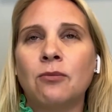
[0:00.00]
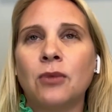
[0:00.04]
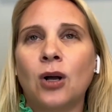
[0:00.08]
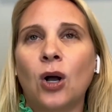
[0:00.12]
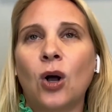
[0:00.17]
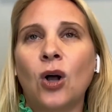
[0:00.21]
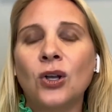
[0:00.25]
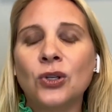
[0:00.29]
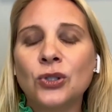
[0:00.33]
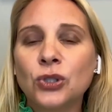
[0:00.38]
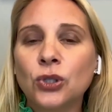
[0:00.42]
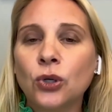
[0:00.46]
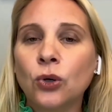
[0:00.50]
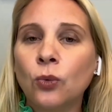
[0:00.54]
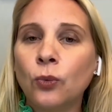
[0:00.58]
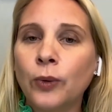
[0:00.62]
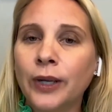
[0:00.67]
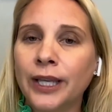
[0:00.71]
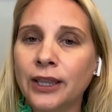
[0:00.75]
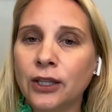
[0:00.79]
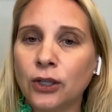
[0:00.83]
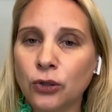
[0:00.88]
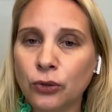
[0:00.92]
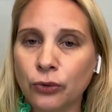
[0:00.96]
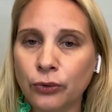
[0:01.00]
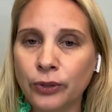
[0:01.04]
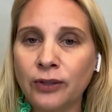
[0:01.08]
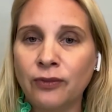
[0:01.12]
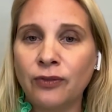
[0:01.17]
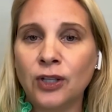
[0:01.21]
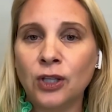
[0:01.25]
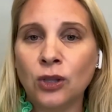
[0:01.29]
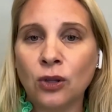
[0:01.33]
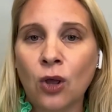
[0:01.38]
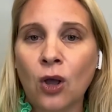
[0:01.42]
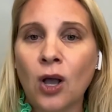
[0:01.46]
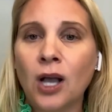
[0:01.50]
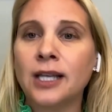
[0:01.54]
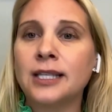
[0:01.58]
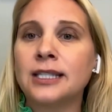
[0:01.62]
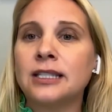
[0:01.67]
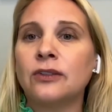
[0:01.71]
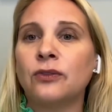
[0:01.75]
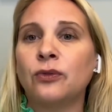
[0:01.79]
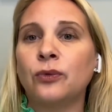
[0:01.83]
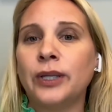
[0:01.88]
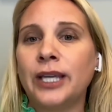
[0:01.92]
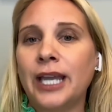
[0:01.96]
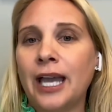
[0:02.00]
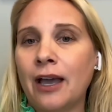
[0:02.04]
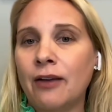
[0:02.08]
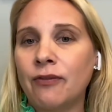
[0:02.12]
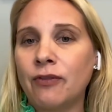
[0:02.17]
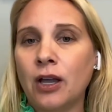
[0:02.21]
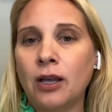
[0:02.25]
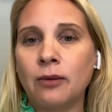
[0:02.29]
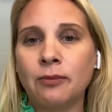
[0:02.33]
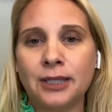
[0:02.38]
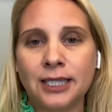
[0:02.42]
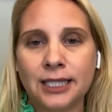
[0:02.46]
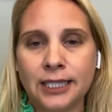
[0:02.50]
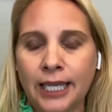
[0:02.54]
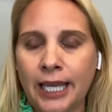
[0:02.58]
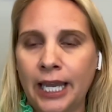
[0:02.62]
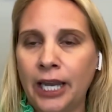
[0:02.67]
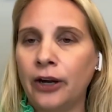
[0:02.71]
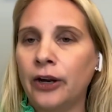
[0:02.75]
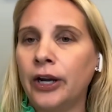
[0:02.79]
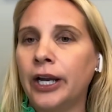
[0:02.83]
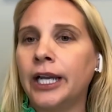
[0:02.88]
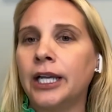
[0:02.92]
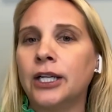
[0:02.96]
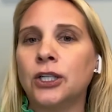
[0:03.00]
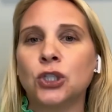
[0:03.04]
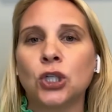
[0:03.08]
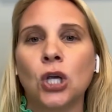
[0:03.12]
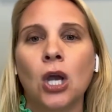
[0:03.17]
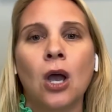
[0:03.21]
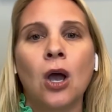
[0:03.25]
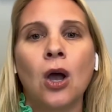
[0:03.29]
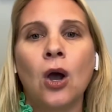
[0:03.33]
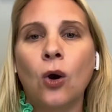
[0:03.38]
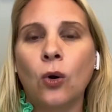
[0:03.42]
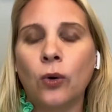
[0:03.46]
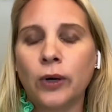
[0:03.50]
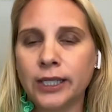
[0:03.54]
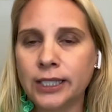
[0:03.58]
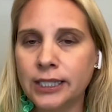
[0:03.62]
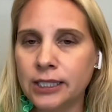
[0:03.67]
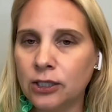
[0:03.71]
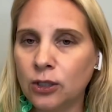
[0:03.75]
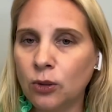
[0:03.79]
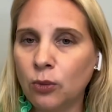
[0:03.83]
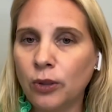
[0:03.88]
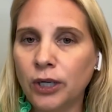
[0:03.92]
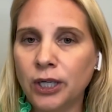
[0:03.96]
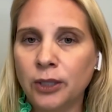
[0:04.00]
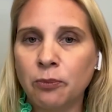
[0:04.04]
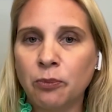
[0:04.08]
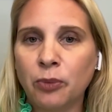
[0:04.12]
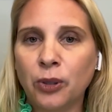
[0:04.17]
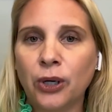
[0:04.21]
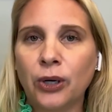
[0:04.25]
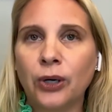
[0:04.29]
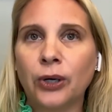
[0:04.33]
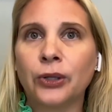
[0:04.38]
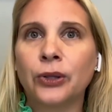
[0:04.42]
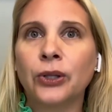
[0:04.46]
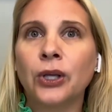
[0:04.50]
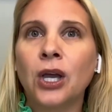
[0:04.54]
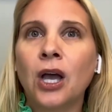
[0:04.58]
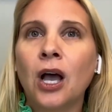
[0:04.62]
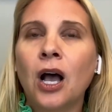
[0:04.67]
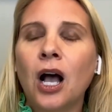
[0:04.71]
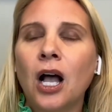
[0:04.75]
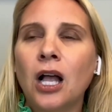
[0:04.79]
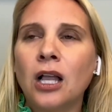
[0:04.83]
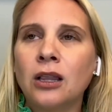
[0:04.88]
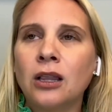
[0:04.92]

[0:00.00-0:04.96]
Also with grief and loss, if we have a miscarriage or a stillborn birth, a